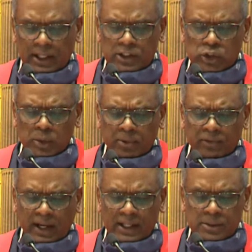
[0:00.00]
and
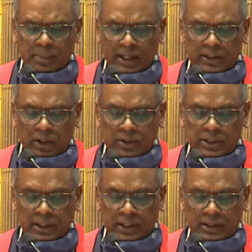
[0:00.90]
supervised by
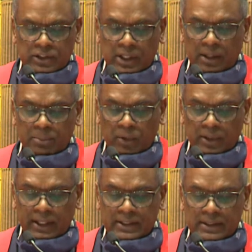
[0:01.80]
Dr. J.
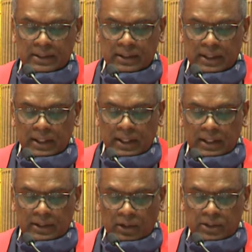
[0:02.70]
Mollett,
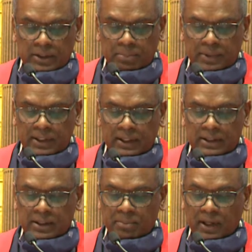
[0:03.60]
Dr. P.
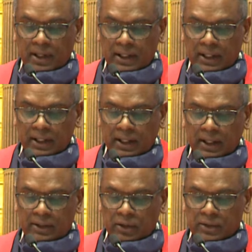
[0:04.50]
DeMeyer,
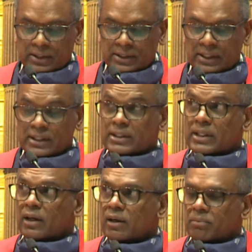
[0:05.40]
and Dr. C.
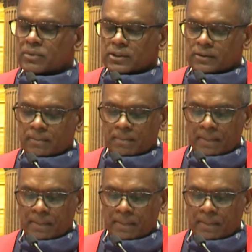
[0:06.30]
Symes.